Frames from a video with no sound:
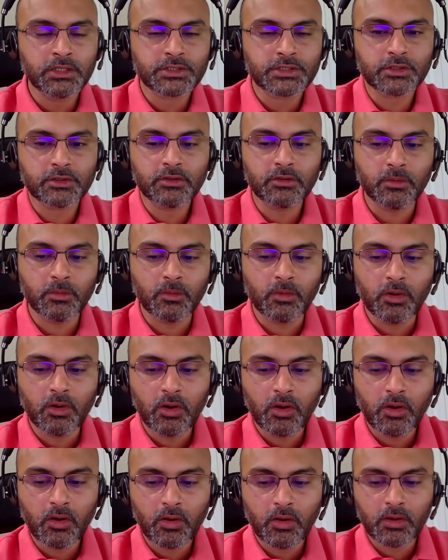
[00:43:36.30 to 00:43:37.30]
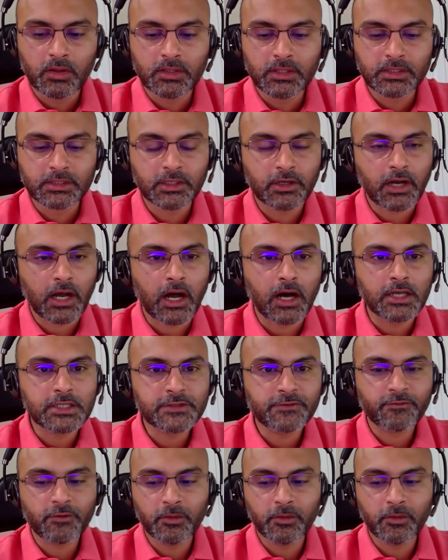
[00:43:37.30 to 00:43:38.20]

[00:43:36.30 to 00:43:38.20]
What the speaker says: So the ask